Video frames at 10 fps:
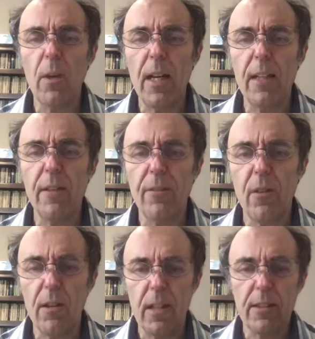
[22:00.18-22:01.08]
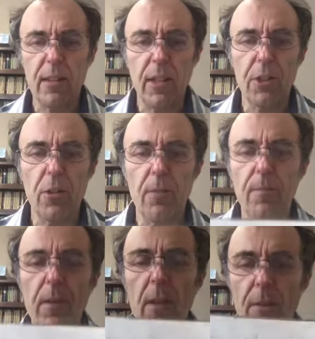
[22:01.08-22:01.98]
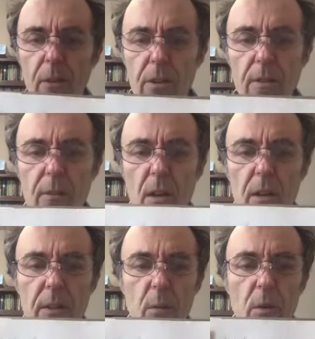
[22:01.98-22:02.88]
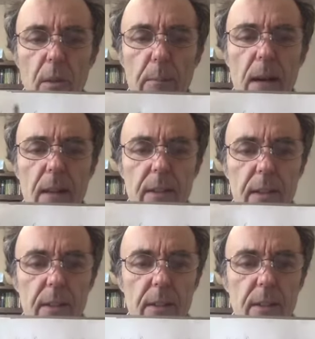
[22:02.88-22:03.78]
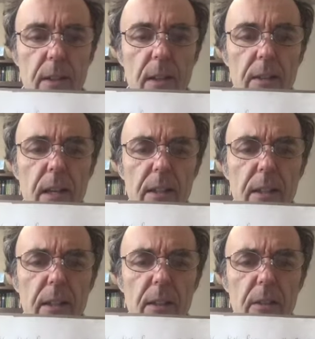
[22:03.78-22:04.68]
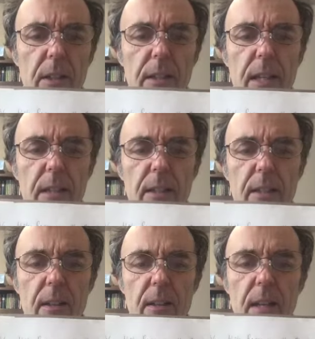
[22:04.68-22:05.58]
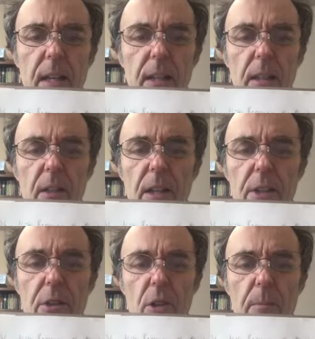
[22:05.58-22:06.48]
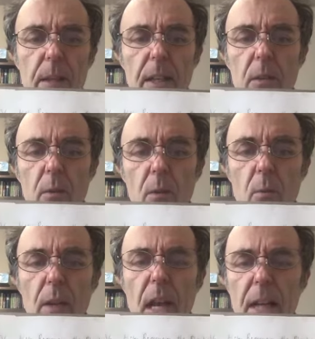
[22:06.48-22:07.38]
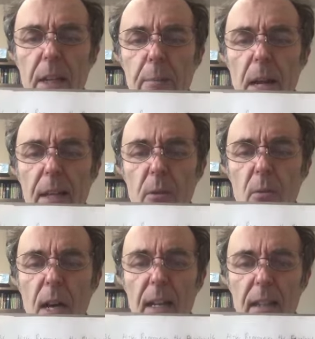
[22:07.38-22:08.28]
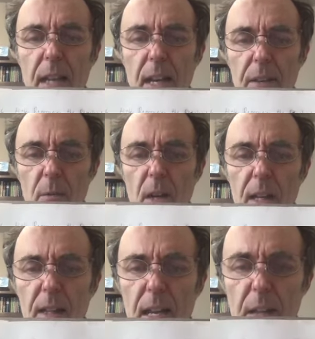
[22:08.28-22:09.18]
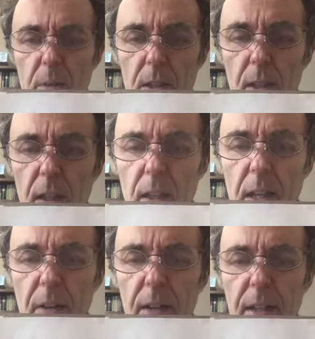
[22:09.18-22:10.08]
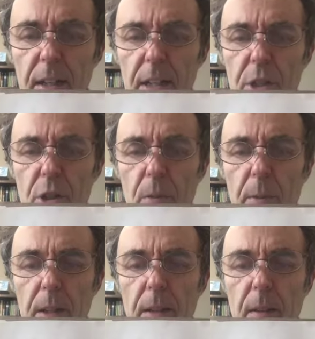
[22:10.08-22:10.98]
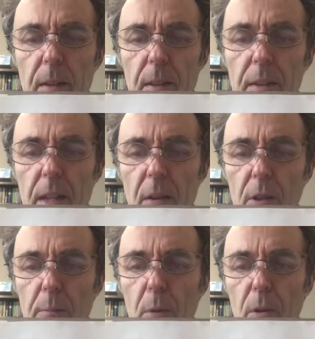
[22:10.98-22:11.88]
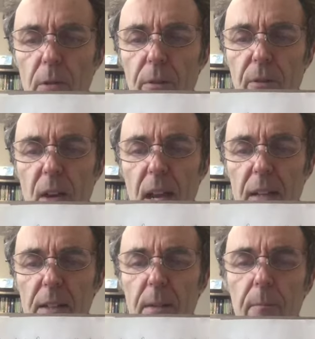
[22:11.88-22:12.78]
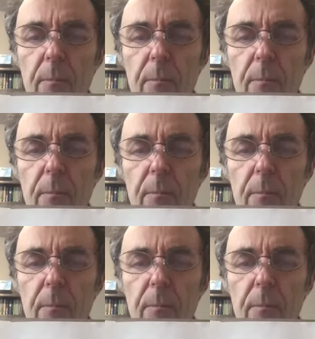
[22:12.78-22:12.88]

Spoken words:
we're heading for our next lecture. First of all, in the world of politics, 1936, Hitler and Germany reoccupy the Rhineland. The Rhineland was a little area in Germany that was bordered France.